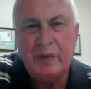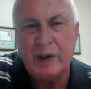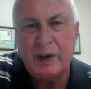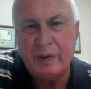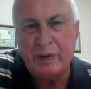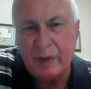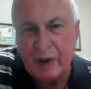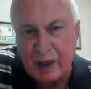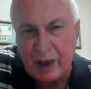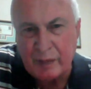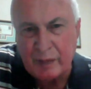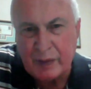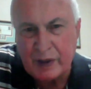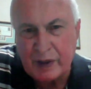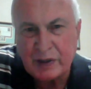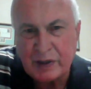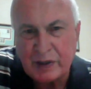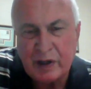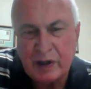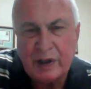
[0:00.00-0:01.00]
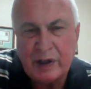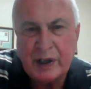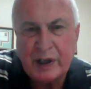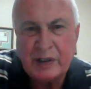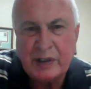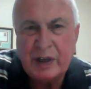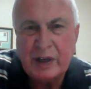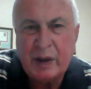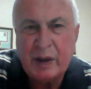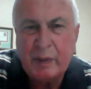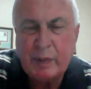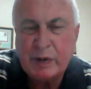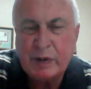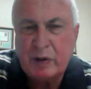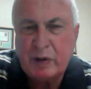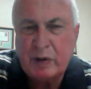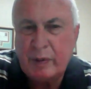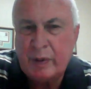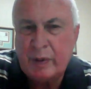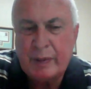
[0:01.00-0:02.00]
developed these little things to help
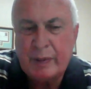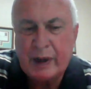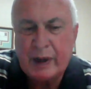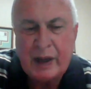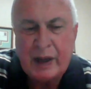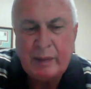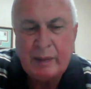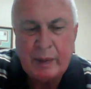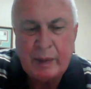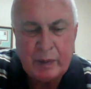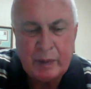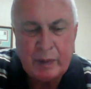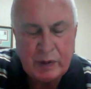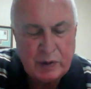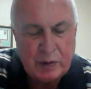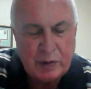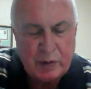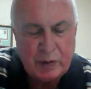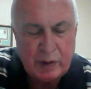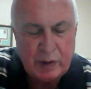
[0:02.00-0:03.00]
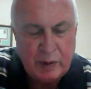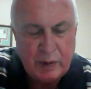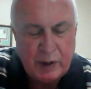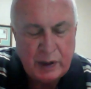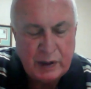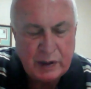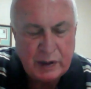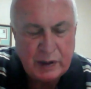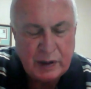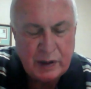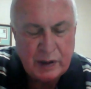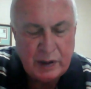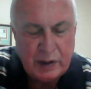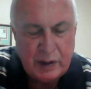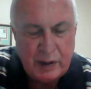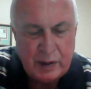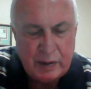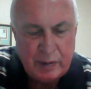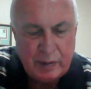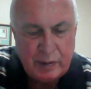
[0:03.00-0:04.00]
us remember. I can't remember which one it was.
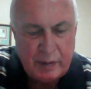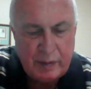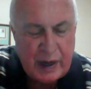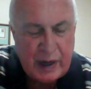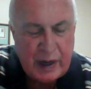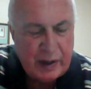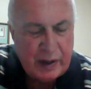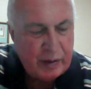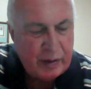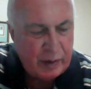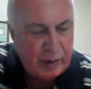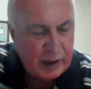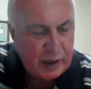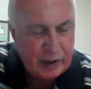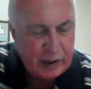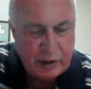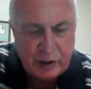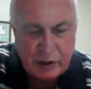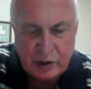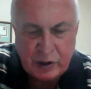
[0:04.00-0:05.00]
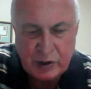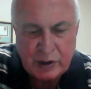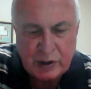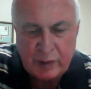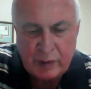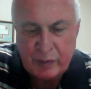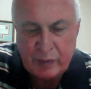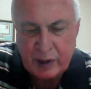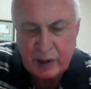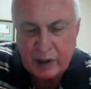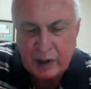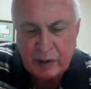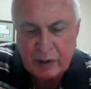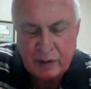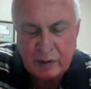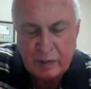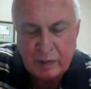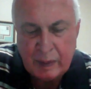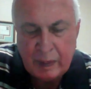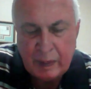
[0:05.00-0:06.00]
math or English or something. I don't
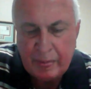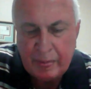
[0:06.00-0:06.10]
know.